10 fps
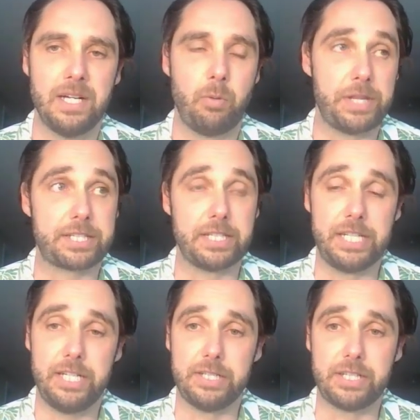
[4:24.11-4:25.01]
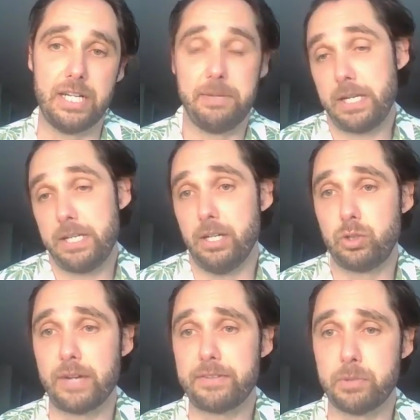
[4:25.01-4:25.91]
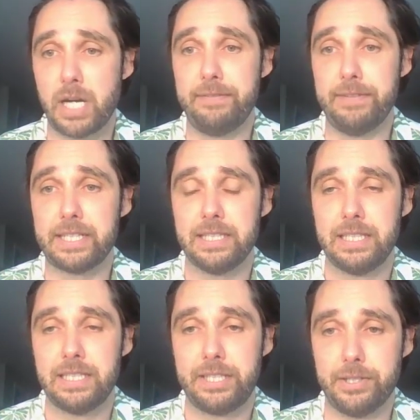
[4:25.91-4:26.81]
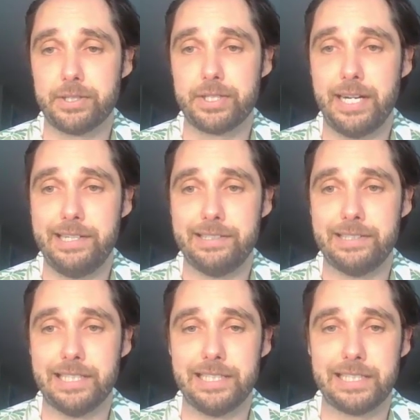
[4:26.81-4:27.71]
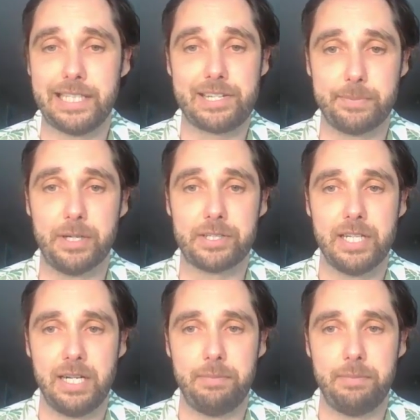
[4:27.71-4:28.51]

What that's going to do is it might drive some traffic to your site and customers,